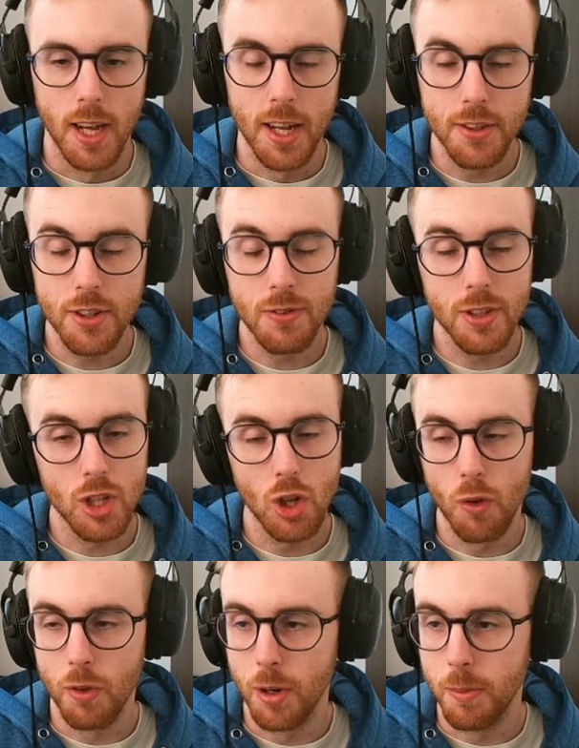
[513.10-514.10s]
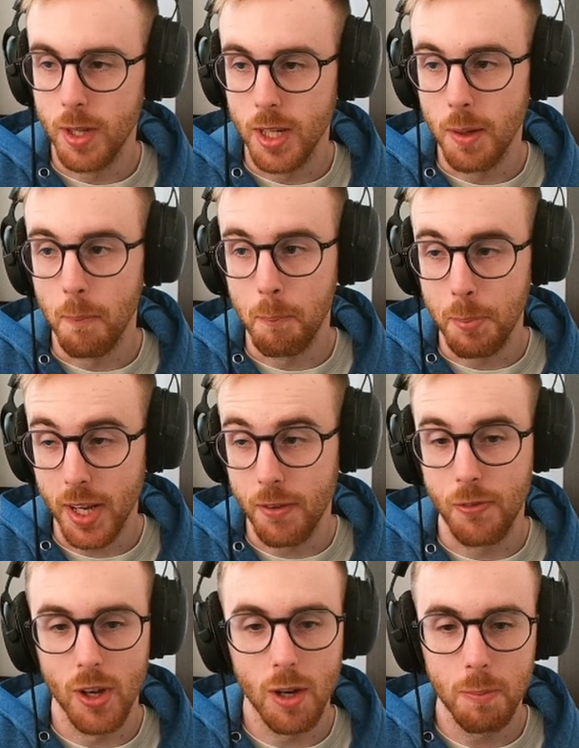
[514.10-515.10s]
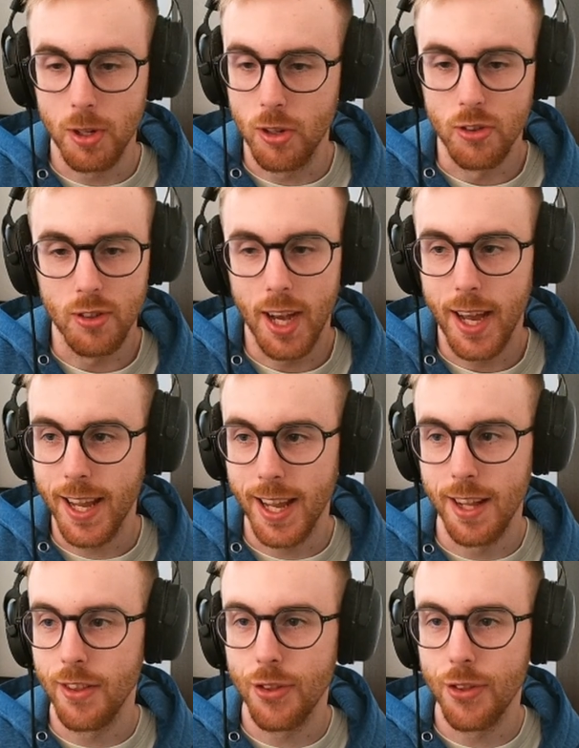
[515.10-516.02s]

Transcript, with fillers: and this video will be big fail because I can't